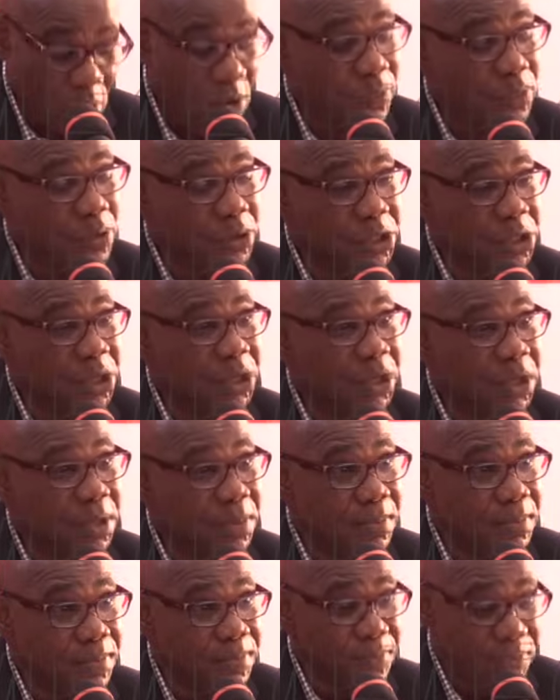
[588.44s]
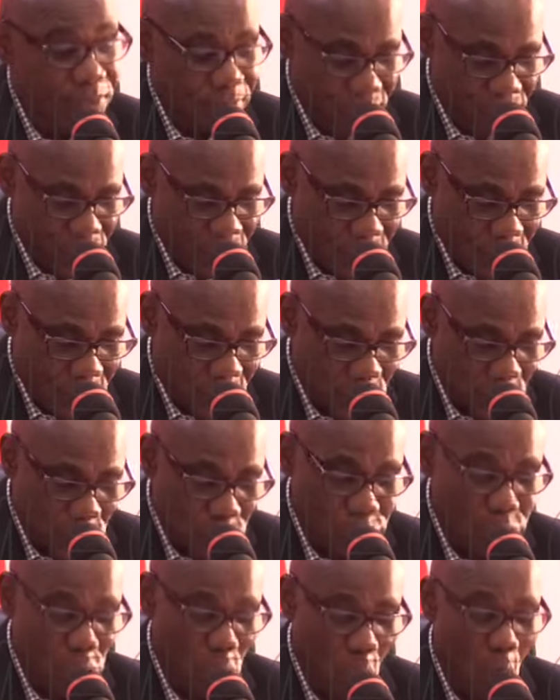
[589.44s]
Governor Diri,
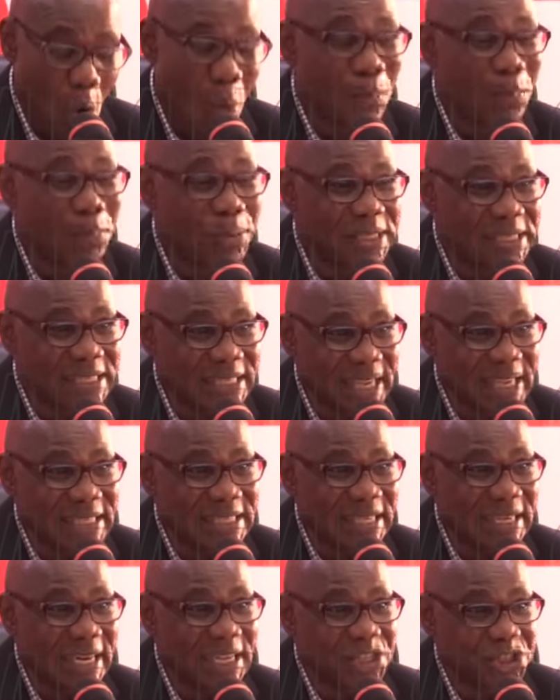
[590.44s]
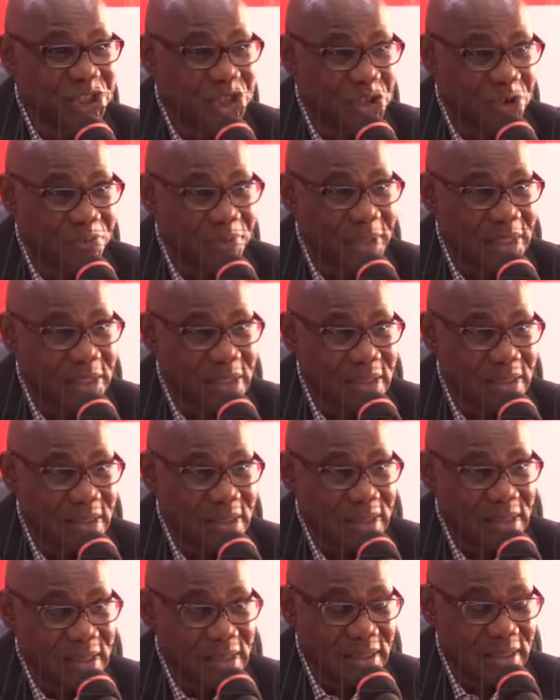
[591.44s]
whose unprecedented achievement,
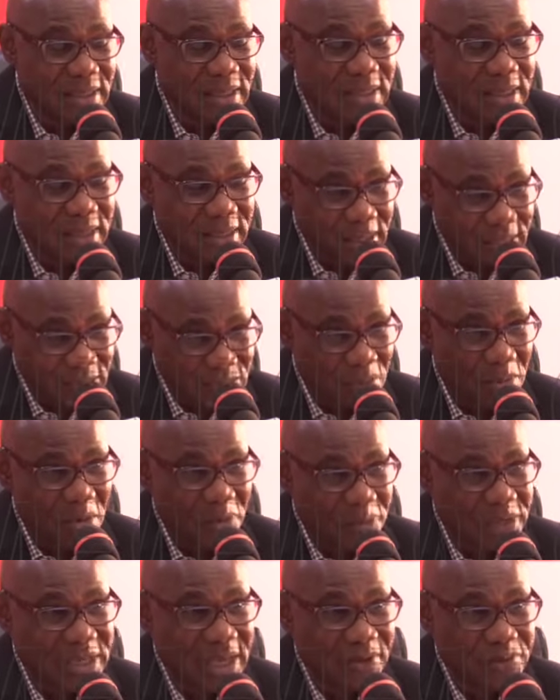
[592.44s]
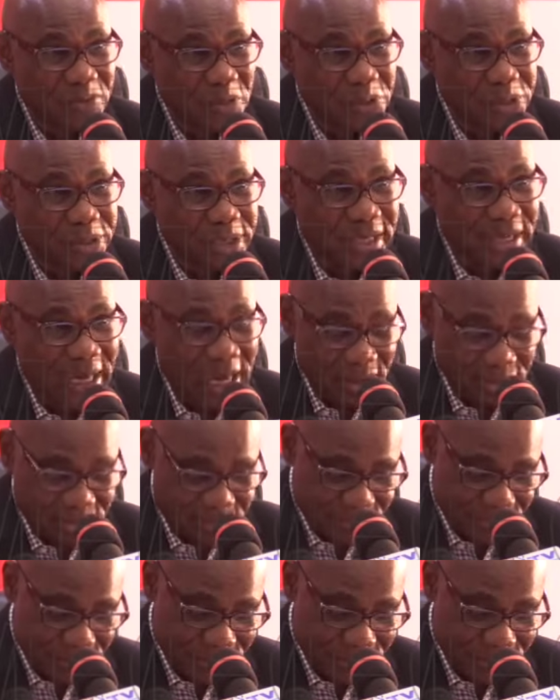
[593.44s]
some of which I've just read out,